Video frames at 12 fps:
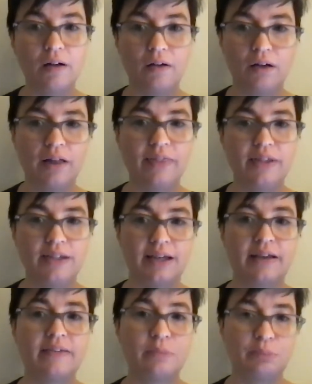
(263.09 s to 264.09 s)
the
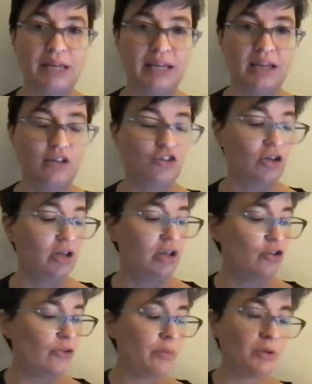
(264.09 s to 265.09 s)
next page.
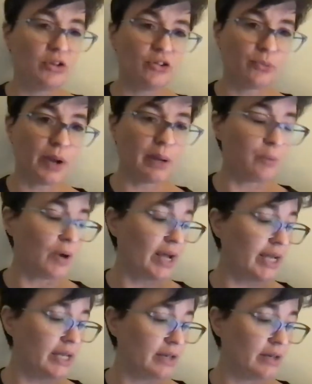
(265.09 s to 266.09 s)
So I'm going to swipe right.